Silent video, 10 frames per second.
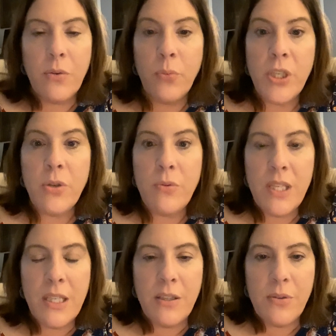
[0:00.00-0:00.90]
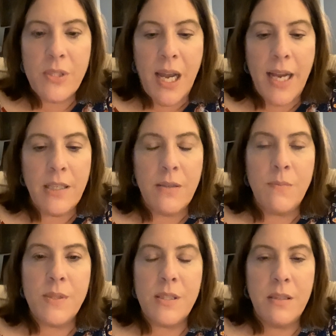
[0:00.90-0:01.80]
when you need those
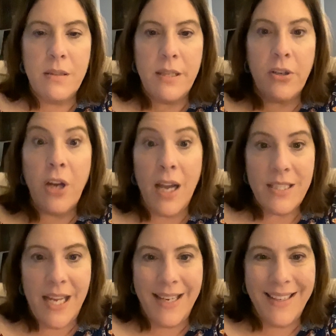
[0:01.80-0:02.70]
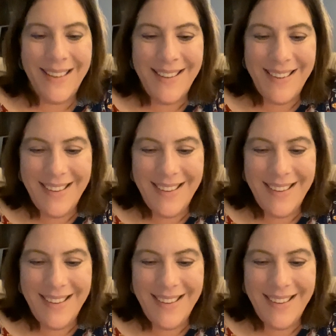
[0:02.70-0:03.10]
items, they're not dead.